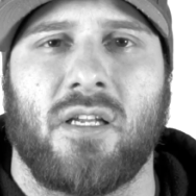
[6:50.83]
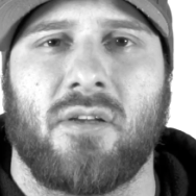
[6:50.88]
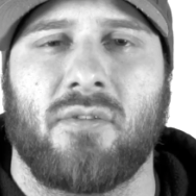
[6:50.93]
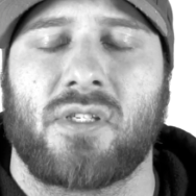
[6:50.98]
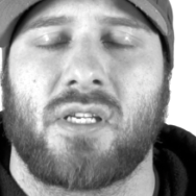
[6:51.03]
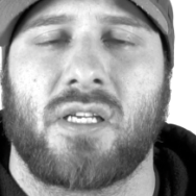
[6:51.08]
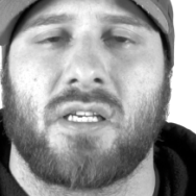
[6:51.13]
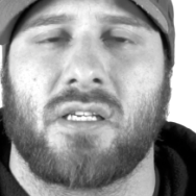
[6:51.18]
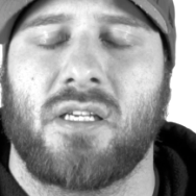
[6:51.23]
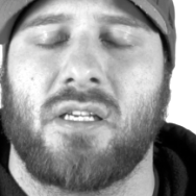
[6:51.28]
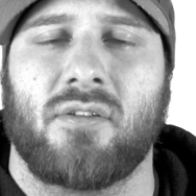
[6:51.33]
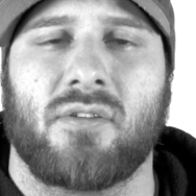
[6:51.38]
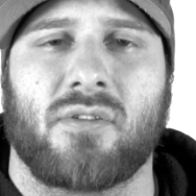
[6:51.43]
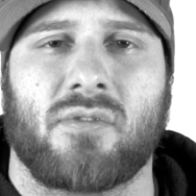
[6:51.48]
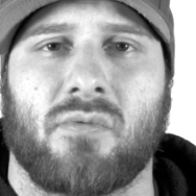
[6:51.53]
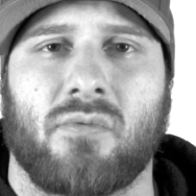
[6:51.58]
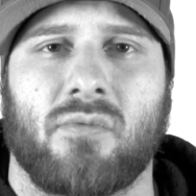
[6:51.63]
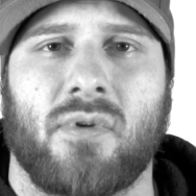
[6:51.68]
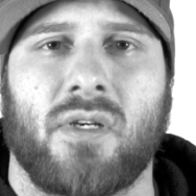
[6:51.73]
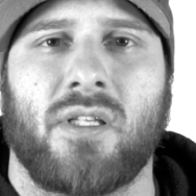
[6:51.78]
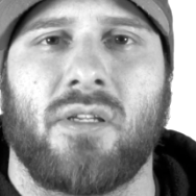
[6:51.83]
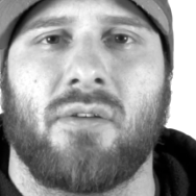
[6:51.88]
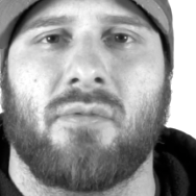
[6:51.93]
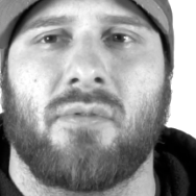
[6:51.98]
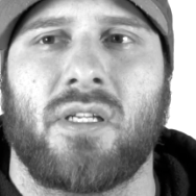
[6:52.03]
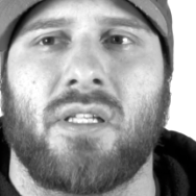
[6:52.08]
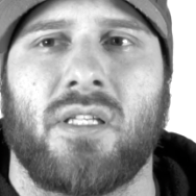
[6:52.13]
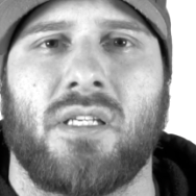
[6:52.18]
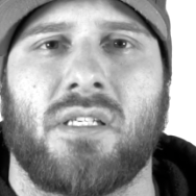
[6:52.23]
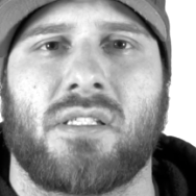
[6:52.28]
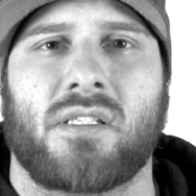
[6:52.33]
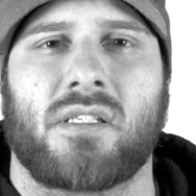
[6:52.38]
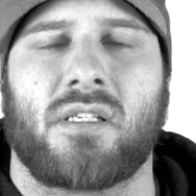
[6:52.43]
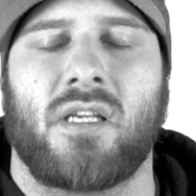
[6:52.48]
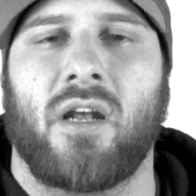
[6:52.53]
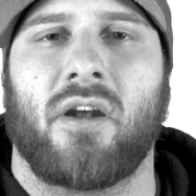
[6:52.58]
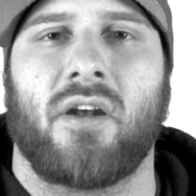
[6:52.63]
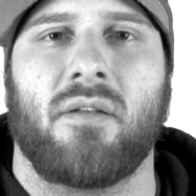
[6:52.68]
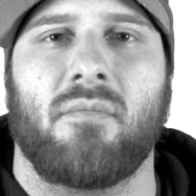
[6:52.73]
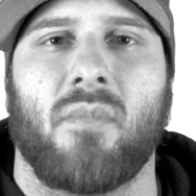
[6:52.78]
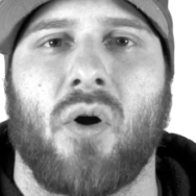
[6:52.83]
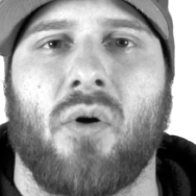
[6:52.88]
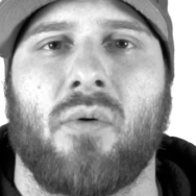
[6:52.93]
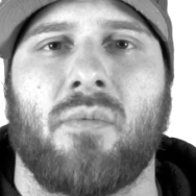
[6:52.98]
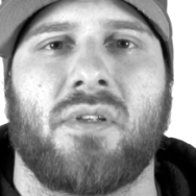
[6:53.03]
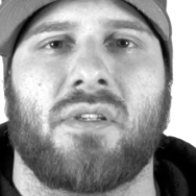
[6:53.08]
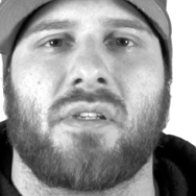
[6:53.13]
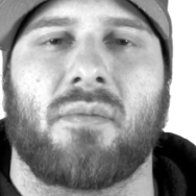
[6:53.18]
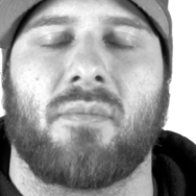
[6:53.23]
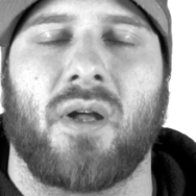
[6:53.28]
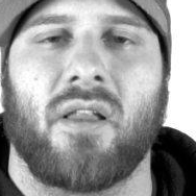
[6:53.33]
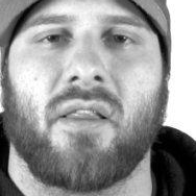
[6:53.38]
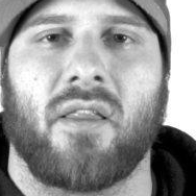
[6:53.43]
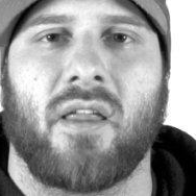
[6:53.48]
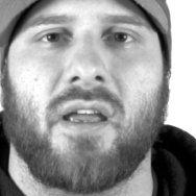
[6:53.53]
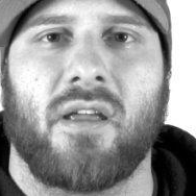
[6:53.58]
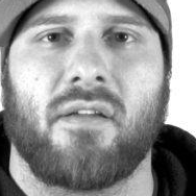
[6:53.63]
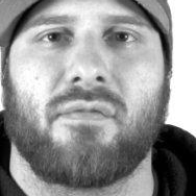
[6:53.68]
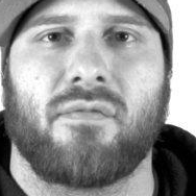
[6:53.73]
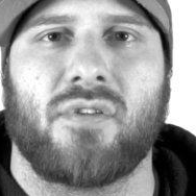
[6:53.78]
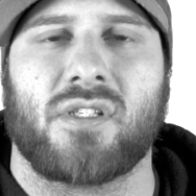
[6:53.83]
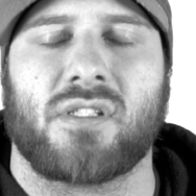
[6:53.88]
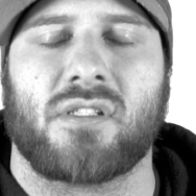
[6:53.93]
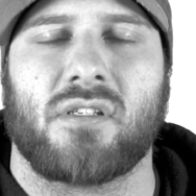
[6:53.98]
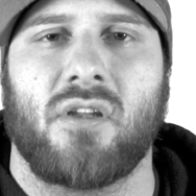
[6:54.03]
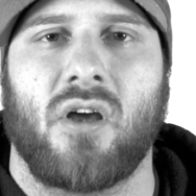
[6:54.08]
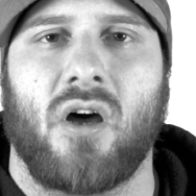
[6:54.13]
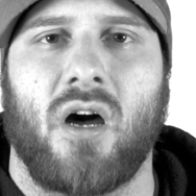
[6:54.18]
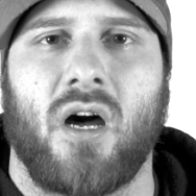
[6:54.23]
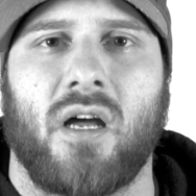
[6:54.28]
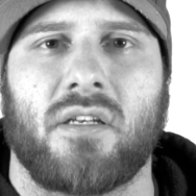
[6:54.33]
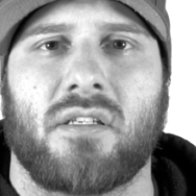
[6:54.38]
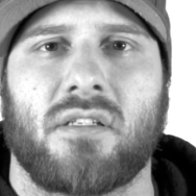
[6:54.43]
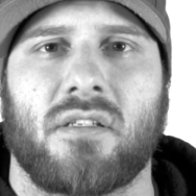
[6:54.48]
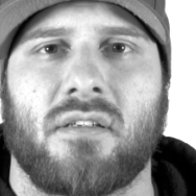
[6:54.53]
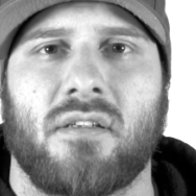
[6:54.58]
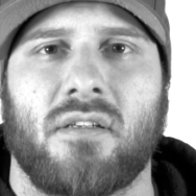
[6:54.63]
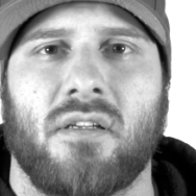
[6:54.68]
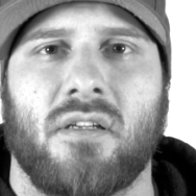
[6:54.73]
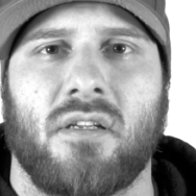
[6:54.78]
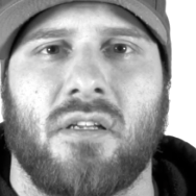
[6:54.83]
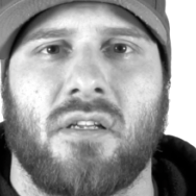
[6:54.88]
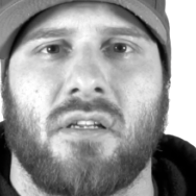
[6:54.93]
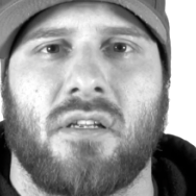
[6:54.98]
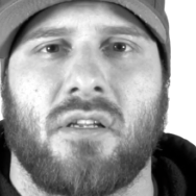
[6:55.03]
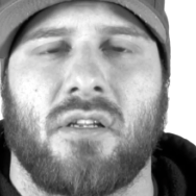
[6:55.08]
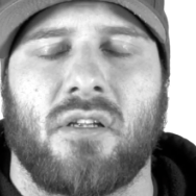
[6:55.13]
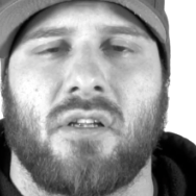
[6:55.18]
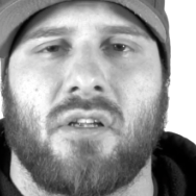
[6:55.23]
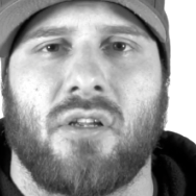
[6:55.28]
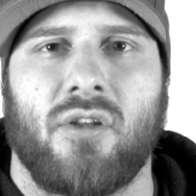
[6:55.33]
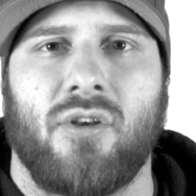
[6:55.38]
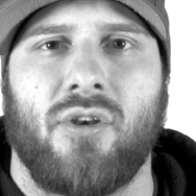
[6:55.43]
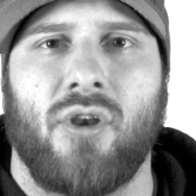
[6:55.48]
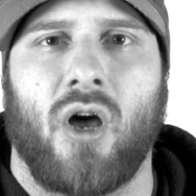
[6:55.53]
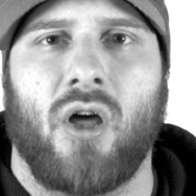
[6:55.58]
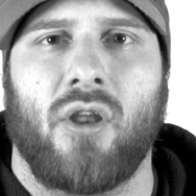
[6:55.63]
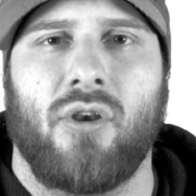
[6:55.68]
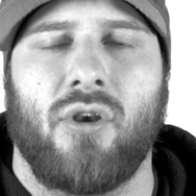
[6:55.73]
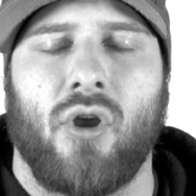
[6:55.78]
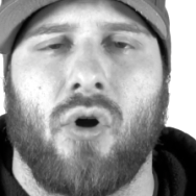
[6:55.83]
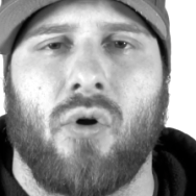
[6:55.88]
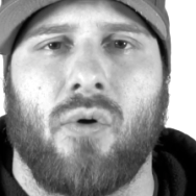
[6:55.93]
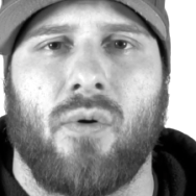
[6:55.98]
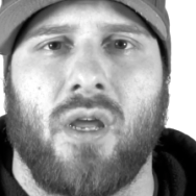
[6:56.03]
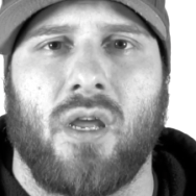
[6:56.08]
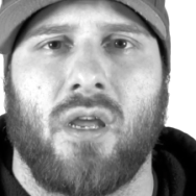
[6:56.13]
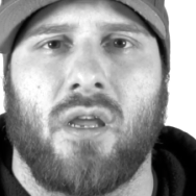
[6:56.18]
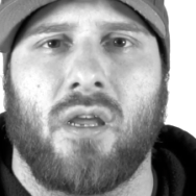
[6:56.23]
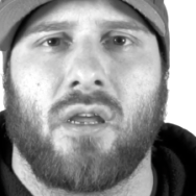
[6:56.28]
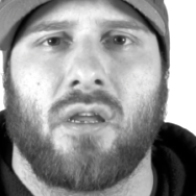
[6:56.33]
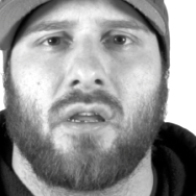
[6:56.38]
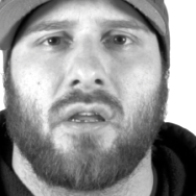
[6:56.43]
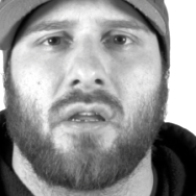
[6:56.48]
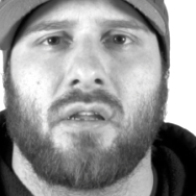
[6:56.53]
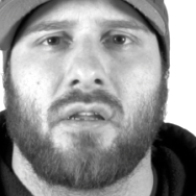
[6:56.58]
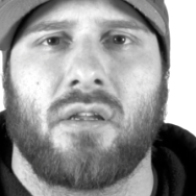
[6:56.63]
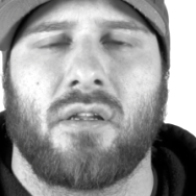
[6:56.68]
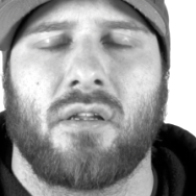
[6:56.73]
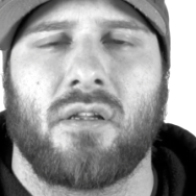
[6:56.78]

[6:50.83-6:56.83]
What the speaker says: It was a really, really scary moment in my life, just not knowing,